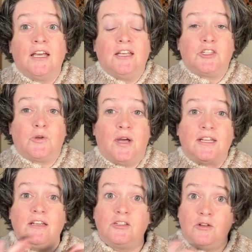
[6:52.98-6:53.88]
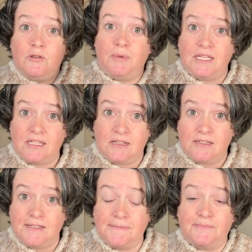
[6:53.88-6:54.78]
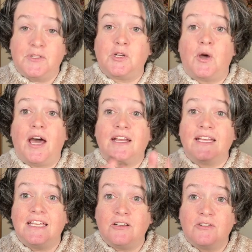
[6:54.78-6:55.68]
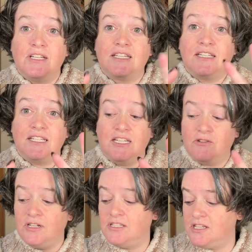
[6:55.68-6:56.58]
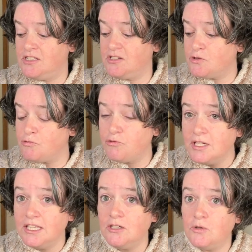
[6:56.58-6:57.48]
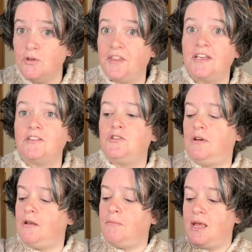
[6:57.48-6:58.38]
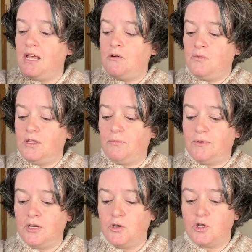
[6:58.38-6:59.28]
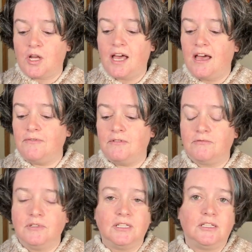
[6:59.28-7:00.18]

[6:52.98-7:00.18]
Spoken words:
so I need to know the basics. So how to increase and decrease, because there's really cool things you can make with brioche. I have a really